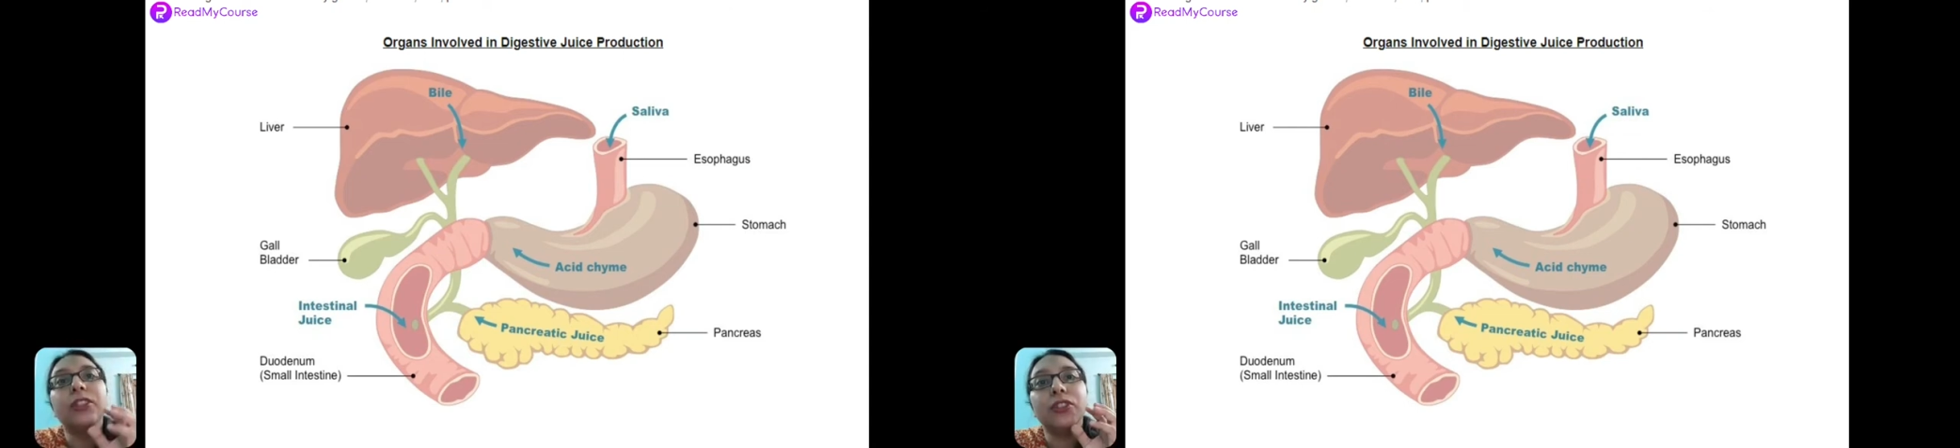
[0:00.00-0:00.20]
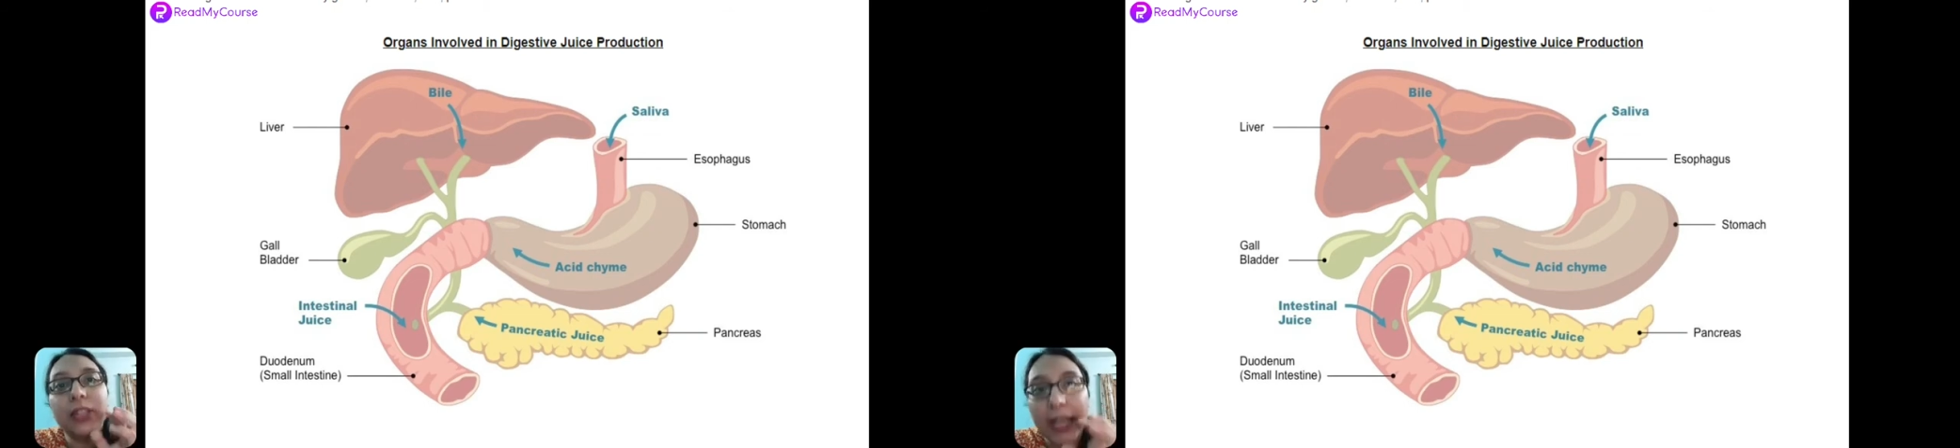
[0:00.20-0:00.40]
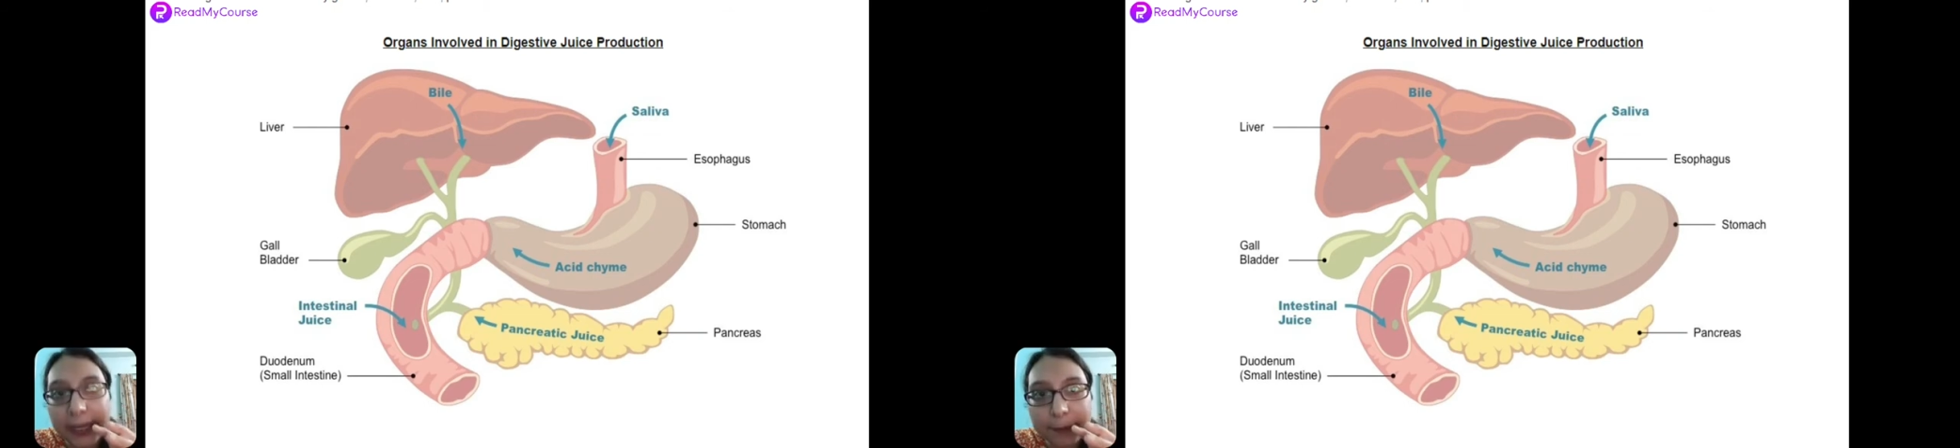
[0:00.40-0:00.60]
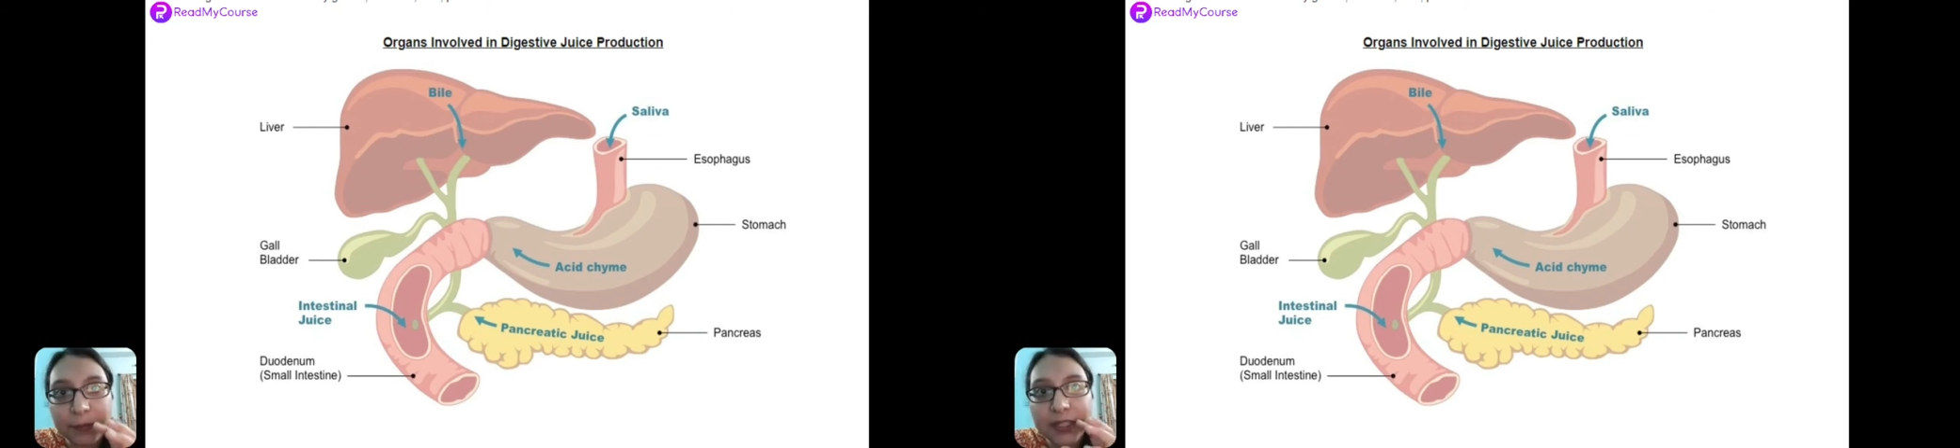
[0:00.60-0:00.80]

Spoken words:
chyme,